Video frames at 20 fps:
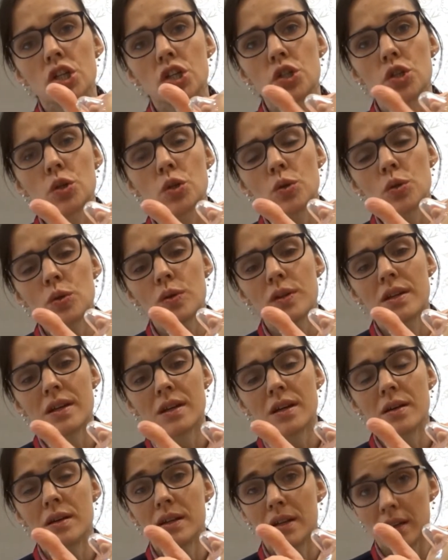to
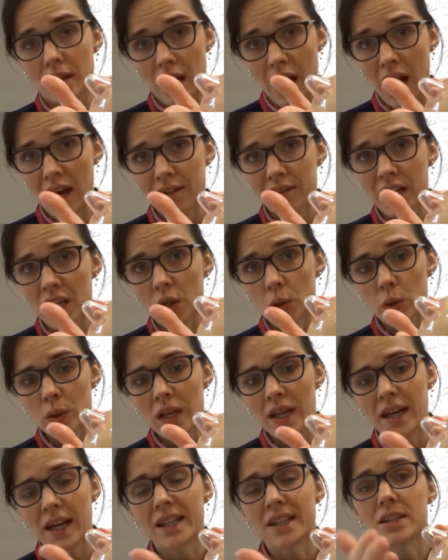the
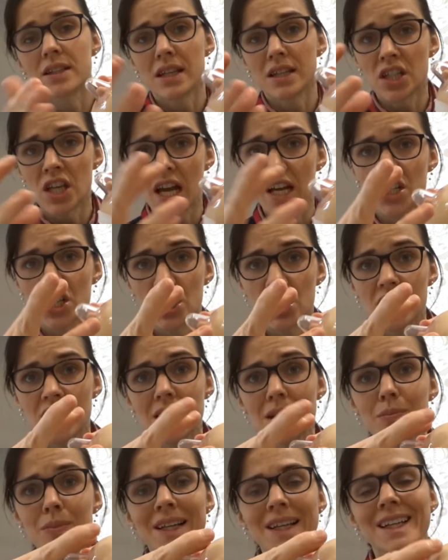areola and attach
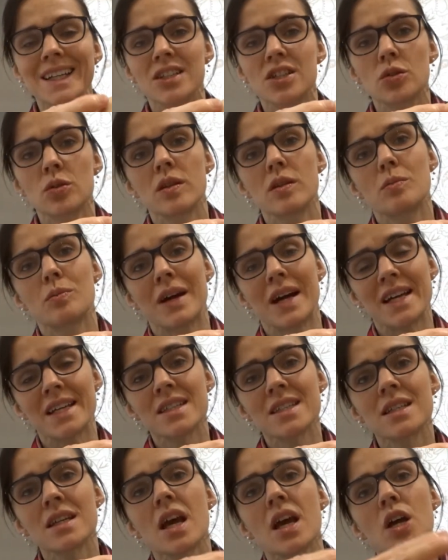deeply into the
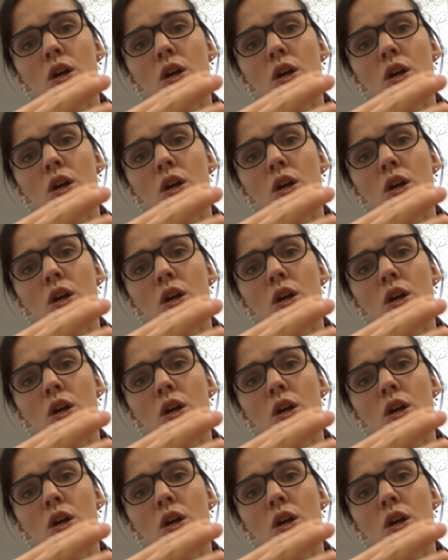breast